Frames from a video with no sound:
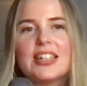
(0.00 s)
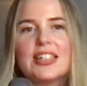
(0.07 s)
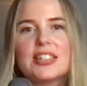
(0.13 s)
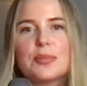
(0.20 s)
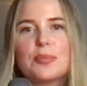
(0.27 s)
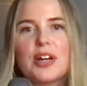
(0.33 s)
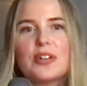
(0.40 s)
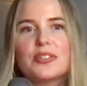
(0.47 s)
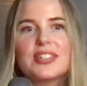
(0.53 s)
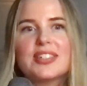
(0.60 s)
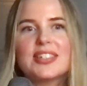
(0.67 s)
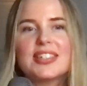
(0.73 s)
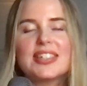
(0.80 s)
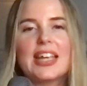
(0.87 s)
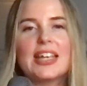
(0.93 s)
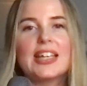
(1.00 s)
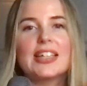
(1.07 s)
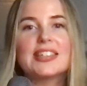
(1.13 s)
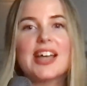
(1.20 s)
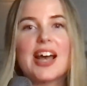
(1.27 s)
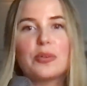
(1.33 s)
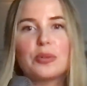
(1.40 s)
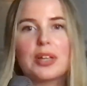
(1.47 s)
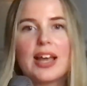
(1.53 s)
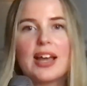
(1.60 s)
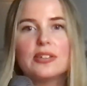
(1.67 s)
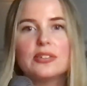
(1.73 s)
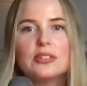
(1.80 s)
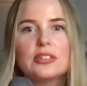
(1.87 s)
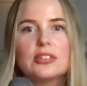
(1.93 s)
about saying it out
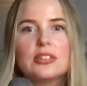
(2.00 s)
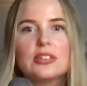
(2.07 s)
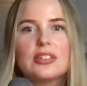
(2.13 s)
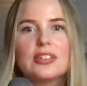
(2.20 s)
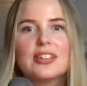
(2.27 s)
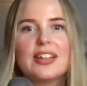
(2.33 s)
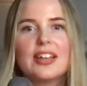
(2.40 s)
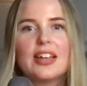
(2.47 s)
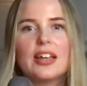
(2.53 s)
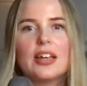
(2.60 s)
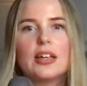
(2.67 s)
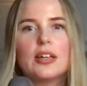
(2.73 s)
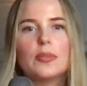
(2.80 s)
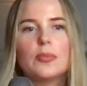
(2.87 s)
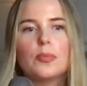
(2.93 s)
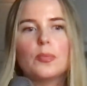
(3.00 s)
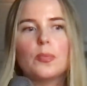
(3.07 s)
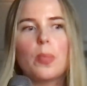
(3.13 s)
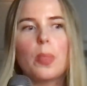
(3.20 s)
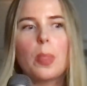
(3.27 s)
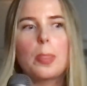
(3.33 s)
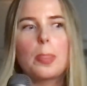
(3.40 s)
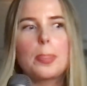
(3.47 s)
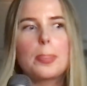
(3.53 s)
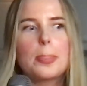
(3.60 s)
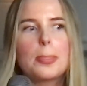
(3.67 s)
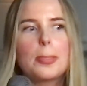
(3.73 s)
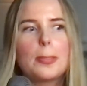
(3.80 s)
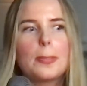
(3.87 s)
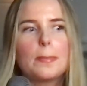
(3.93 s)
loud. And
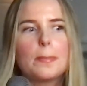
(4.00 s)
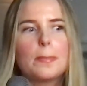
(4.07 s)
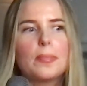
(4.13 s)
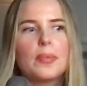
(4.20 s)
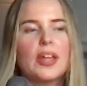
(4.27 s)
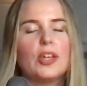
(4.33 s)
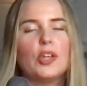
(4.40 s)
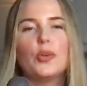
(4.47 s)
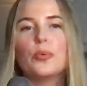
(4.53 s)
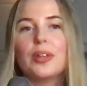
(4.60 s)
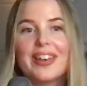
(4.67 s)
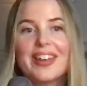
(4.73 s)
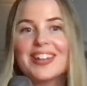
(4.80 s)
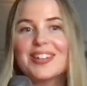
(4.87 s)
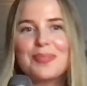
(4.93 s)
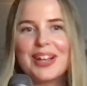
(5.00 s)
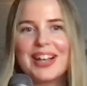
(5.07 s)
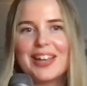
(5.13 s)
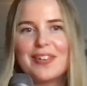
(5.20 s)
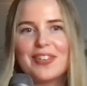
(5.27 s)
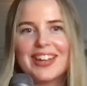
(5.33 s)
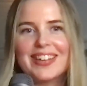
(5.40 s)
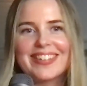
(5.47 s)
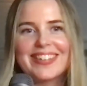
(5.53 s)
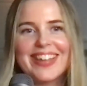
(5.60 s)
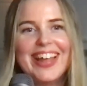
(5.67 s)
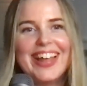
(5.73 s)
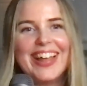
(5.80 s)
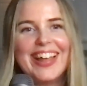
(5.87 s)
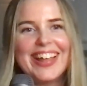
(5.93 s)
you will not believe in it
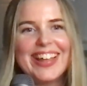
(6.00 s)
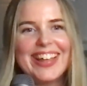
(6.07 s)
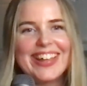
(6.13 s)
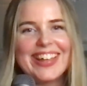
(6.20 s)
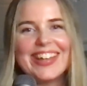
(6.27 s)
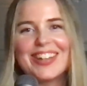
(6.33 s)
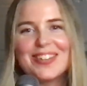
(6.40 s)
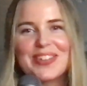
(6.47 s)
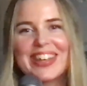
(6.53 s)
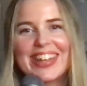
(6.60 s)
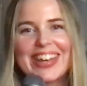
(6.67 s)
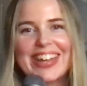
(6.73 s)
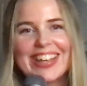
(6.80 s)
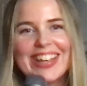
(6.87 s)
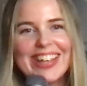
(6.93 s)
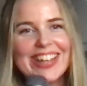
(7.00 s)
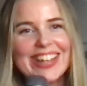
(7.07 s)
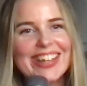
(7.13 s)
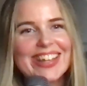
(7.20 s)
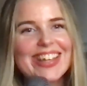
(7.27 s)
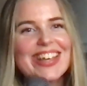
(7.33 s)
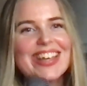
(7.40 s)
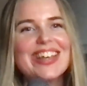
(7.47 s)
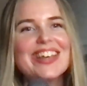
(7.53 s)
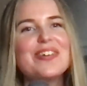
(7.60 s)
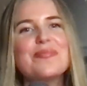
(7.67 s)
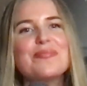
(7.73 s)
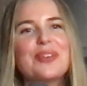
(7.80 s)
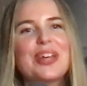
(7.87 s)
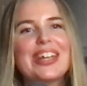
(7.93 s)
in the beginning.
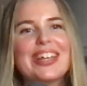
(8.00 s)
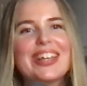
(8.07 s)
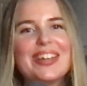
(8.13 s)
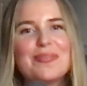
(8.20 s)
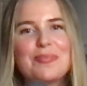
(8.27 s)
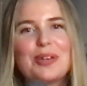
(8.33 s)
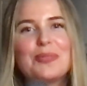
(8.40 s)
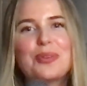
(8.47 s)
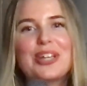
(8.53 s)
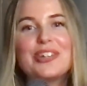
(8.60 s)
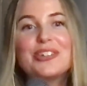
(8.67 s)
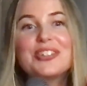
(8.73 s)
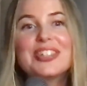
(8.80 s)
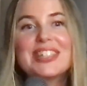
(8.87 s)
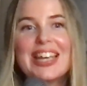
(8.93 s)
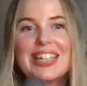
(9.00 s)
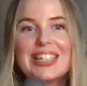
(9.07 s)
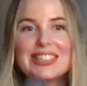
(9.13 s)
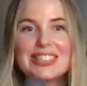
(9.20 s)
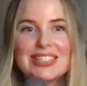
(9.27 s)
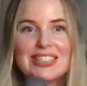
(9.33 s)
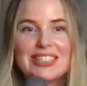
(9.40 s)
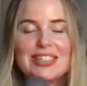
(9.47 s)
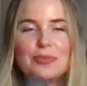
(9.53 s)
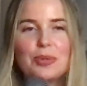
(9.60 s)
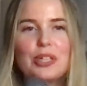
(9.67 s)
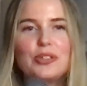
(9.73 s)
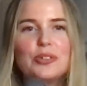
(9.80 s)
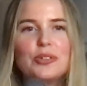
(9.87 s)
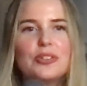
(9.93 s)
But when you say it,
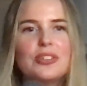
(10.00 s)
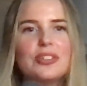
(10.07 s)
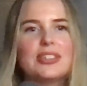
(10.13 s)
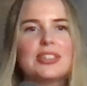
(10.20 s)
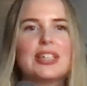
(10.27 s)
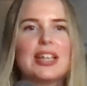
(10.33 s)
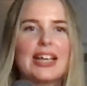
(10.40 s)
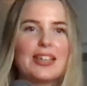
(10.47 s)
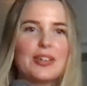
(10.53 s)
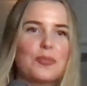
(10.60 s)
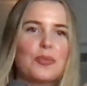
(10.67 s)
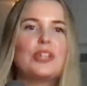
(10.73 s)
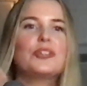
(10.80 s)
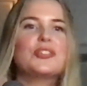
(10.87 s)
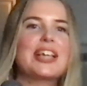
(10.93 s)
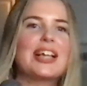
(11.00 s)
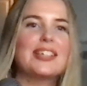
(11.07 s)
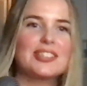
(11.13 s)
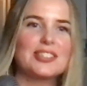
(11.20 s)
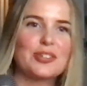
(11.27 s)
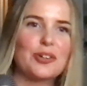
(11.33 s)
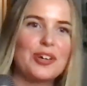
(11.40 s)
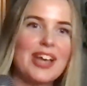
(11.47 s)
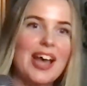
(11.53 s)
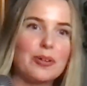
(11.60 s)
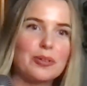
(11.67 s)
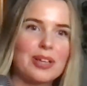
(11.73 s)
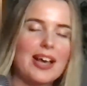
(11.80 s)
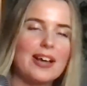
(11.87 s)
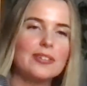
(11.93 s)
when you tell a story
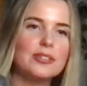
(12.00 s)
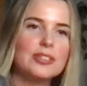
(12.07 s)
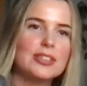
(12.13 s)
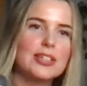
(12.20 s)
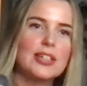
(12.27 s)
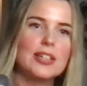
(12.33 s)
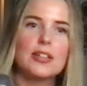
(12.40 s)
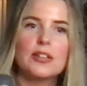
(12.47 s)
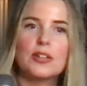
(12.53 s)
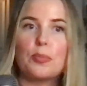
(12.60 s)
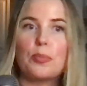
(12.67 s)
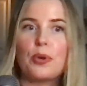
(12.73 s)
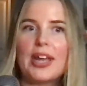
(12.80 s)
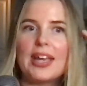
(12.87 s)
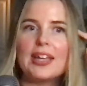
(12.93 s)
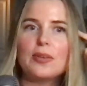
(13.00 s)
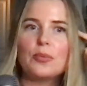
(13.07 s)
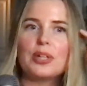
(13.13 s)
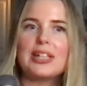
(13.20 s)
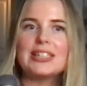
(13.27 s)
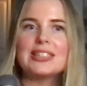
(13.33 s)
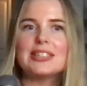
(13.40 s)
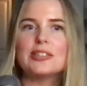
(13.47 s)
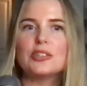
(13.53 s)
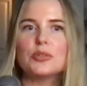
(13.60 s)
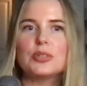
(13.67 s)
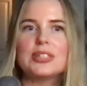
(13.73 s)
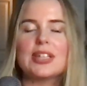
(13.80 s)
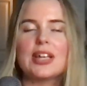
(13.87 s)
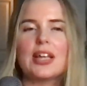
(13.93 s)
out loud, the brain will listen to
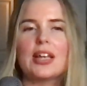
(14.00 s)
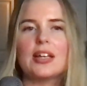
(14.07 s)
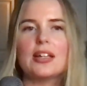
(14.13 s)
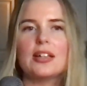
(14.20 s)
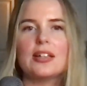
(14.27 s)
it and